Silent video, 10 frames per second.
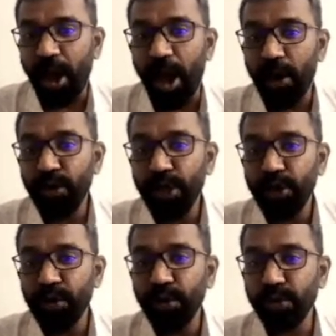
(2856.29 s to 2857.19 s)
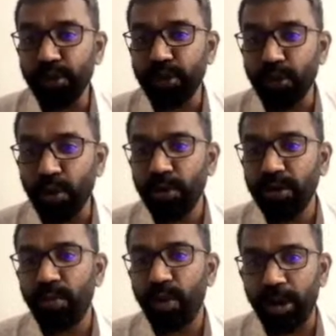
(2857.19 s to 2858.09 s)
How do you store
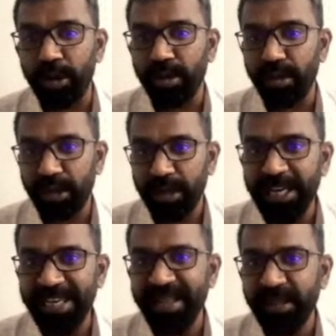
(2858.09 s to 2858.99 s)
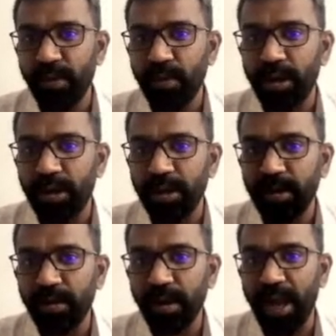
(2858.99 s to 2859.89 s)
the water, retain the water,
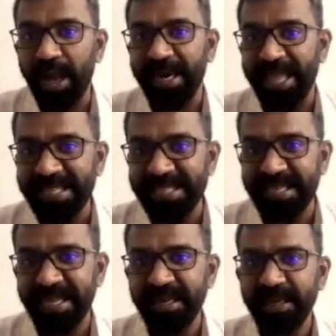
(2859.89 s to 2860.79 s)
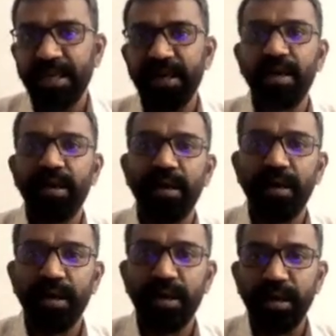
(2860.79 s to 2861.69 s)
and extend
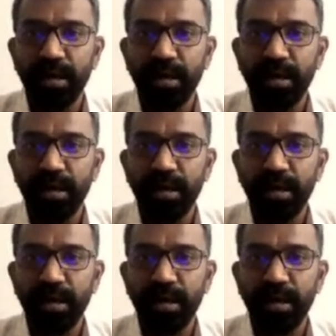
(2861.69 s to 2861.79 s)
the